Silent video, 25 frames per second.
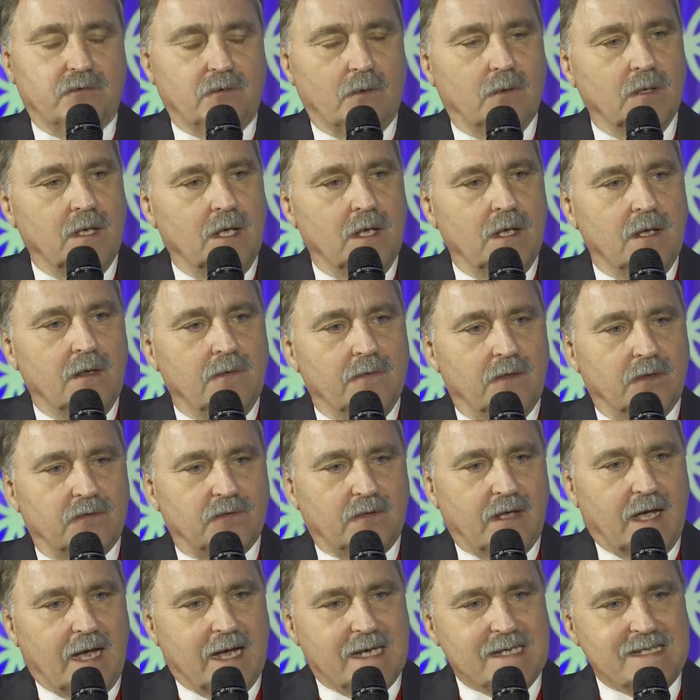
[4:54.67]
So
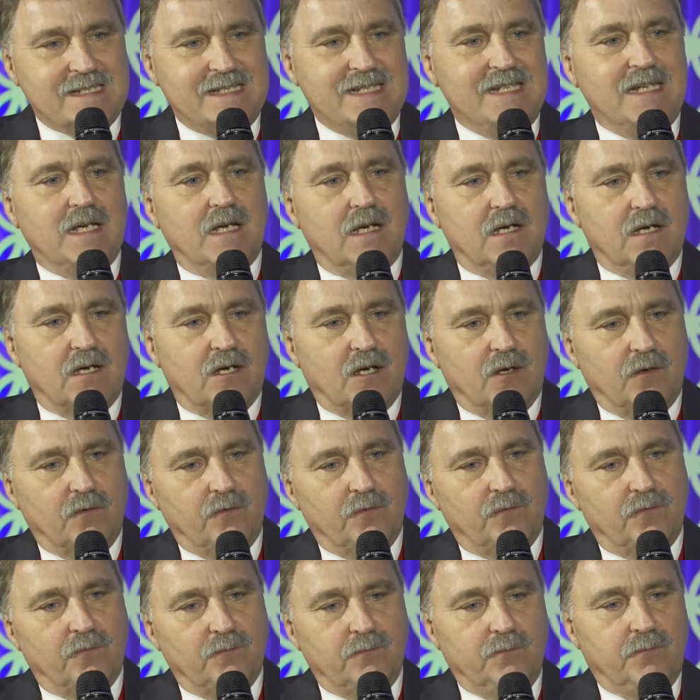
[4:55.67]
this idea
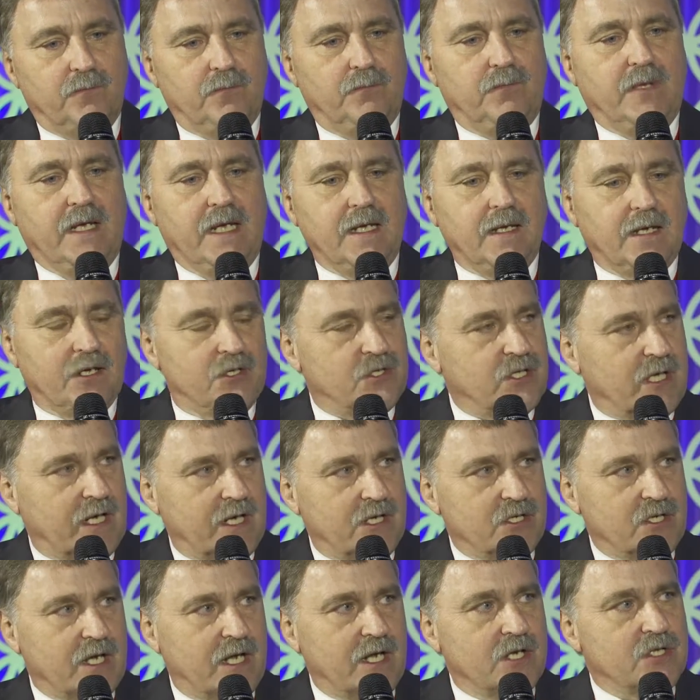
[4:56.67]
of being a
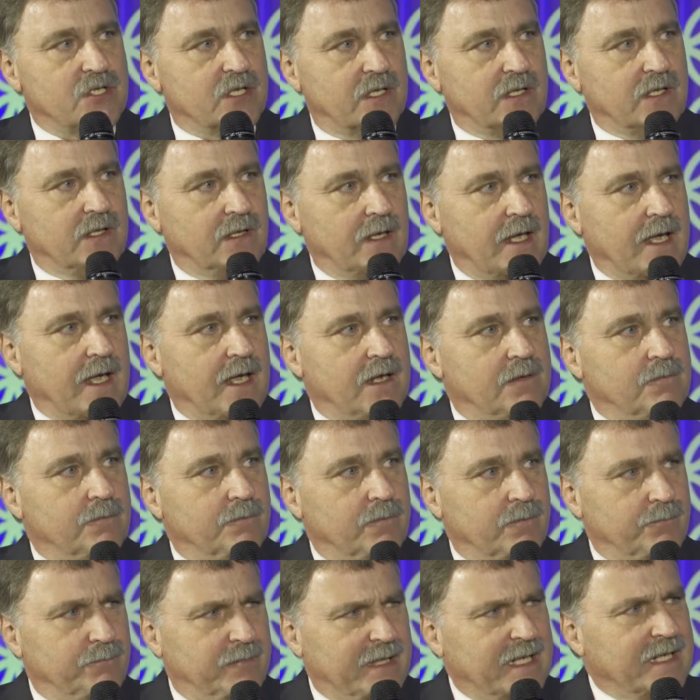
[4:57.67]
change agent and
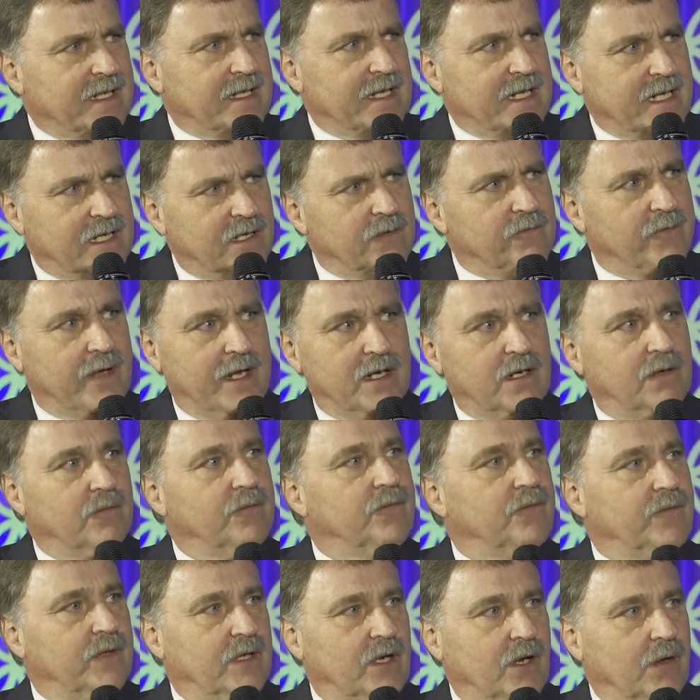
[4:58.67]
being innovative,
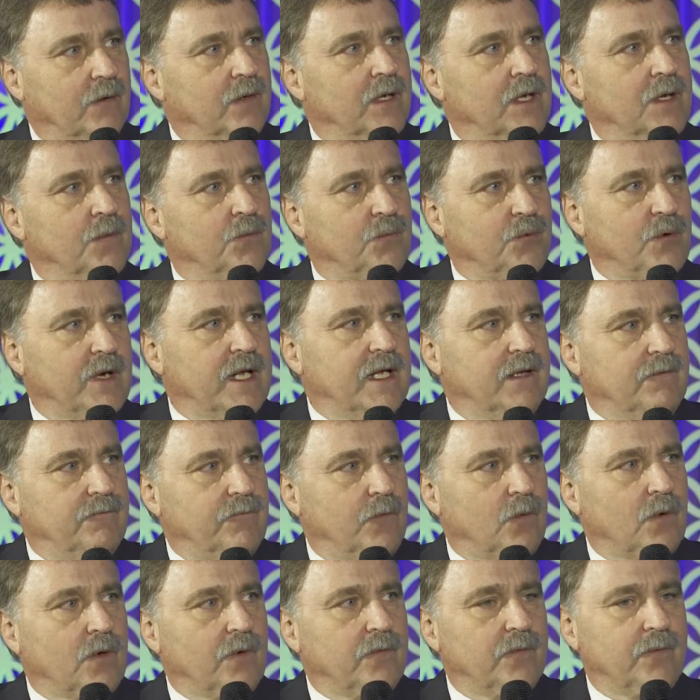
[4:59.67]
bringing
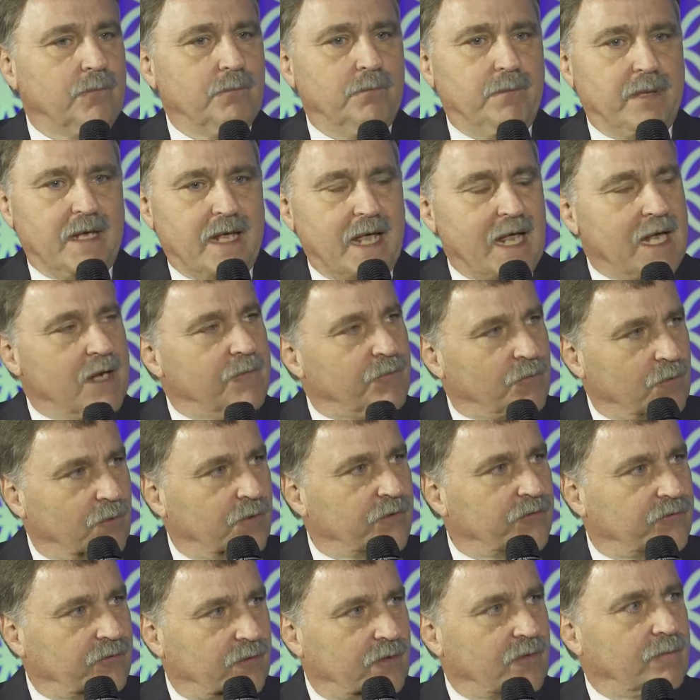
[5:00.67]
forth
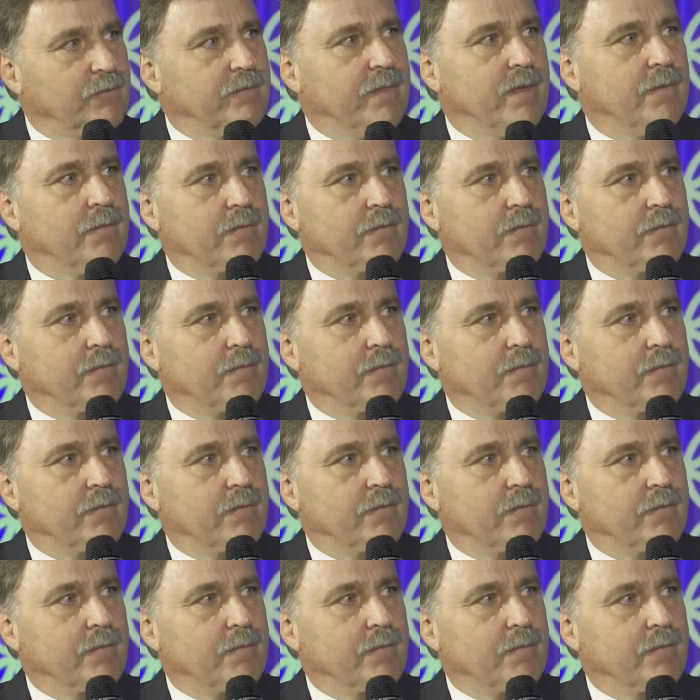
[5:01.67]
behavioral sort of